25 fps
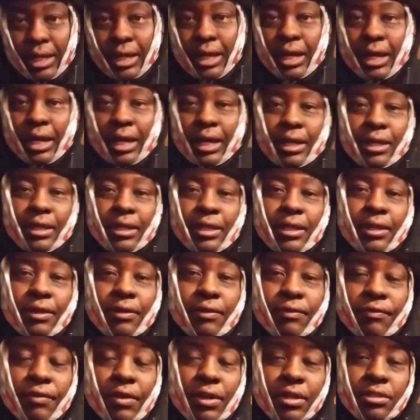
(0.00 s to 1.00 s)
Uh,
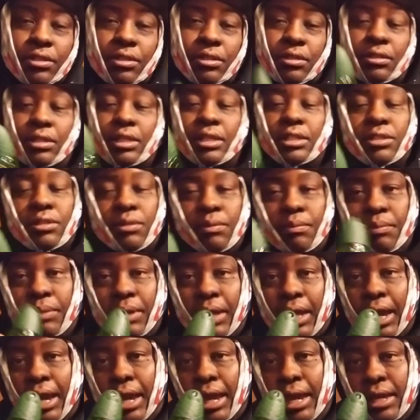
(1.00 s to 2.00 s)
first initial
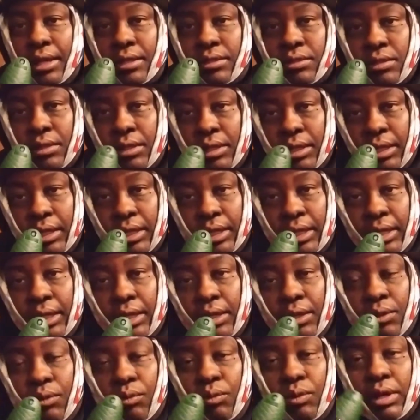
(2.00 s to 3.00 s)
blast,
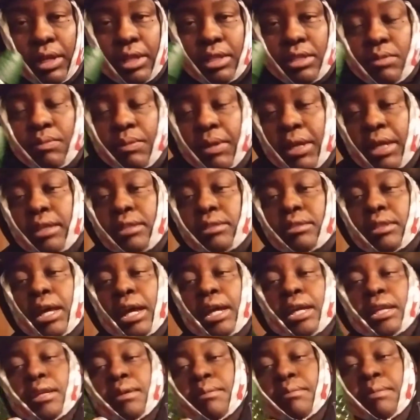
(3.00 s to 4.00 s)
what it smells
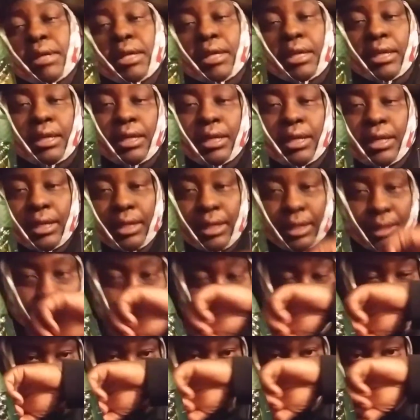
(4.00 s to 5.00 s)
like to me,
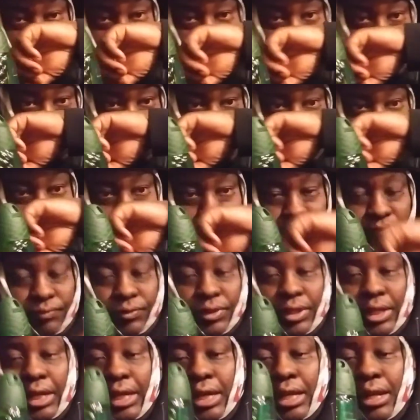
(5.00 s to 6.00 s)

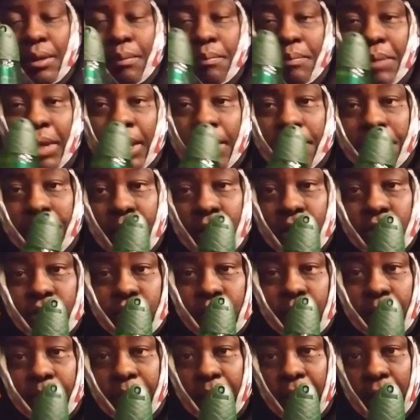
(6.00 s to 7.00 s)
you get a big burst
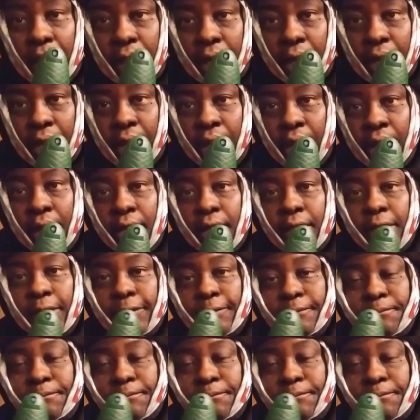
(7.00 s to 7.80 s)
of pine.